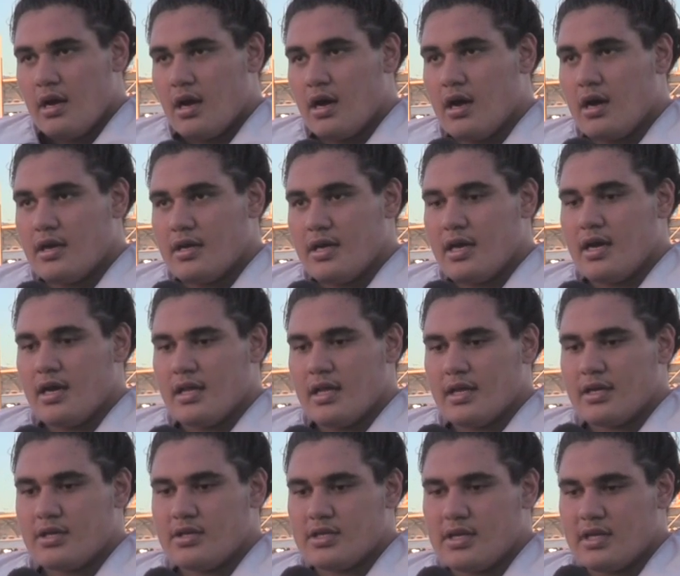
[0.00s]
Yeah,
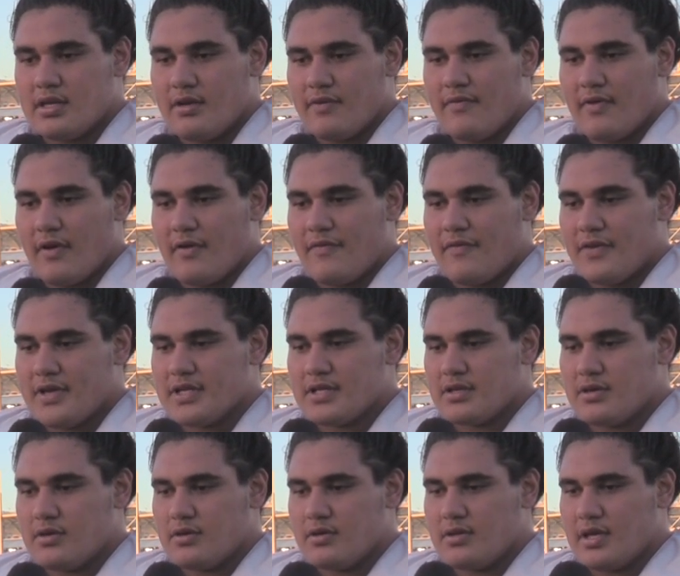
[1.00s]
like you said, they're very
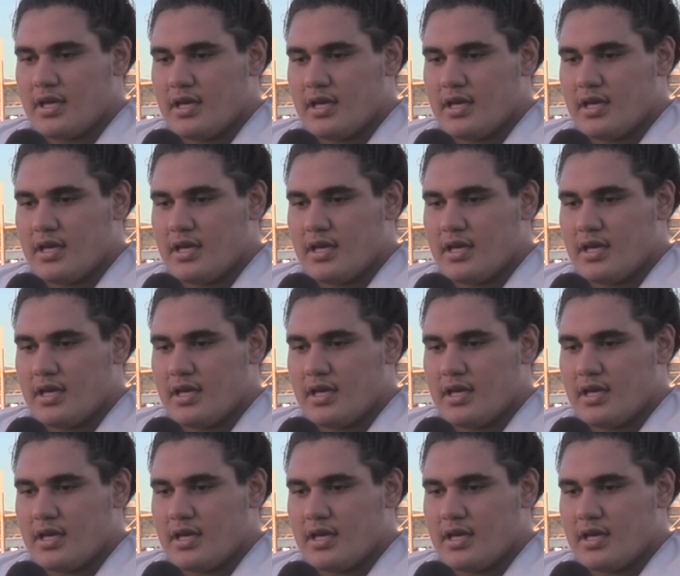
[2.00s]
physical.